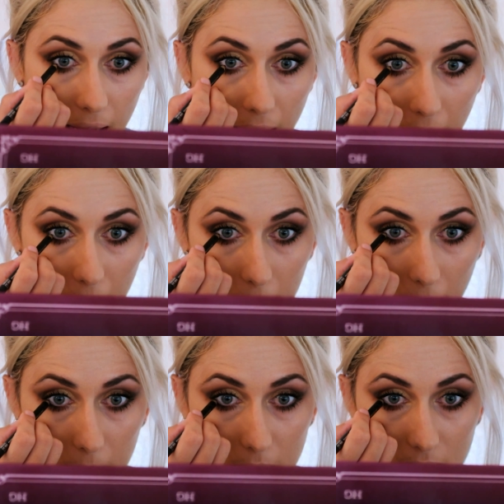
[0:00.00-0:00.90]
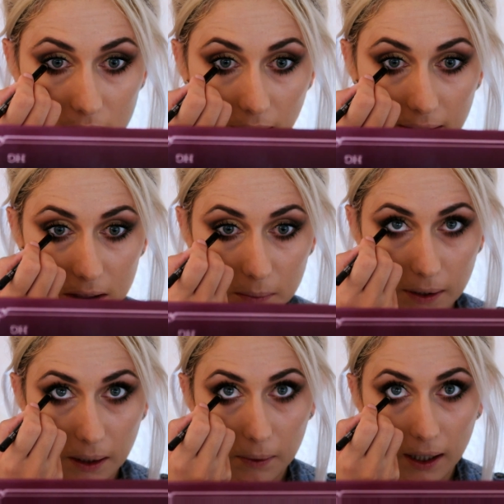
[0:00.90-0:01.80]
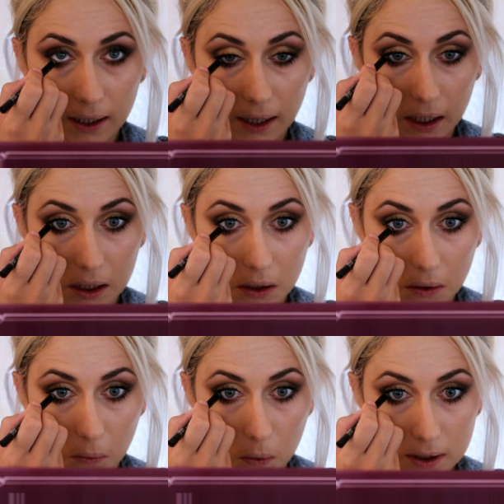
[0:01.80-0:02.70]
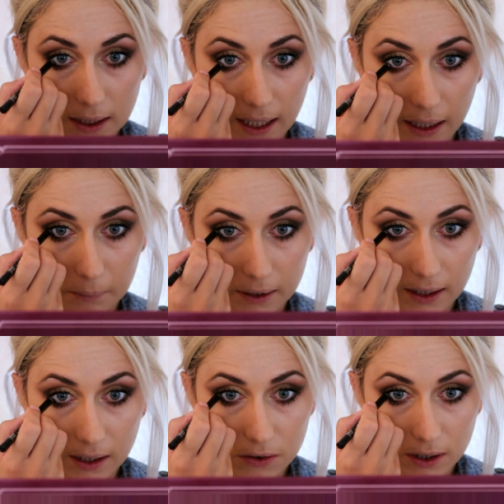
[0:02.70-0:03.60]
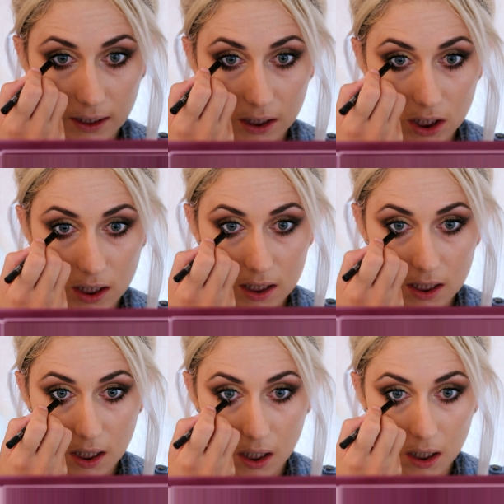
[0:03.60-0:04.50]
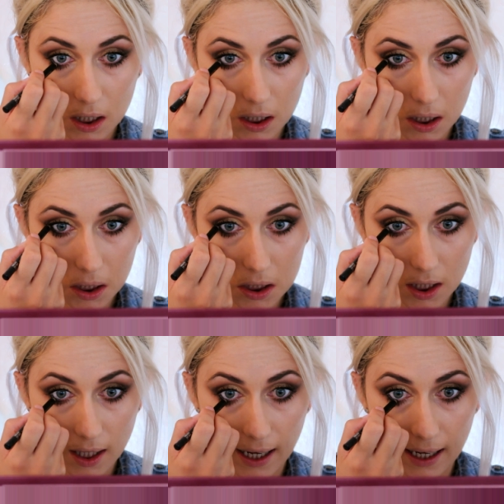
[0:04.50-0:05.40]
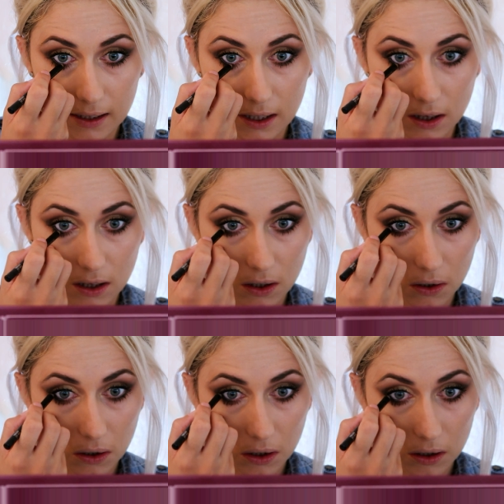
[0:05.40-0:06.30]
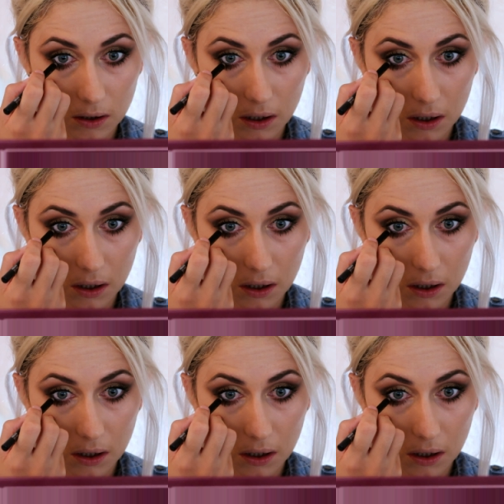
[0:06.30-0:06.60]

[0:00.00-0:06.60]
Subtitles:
I'm just going to be applying that to the waterline, but literally just to the outer third.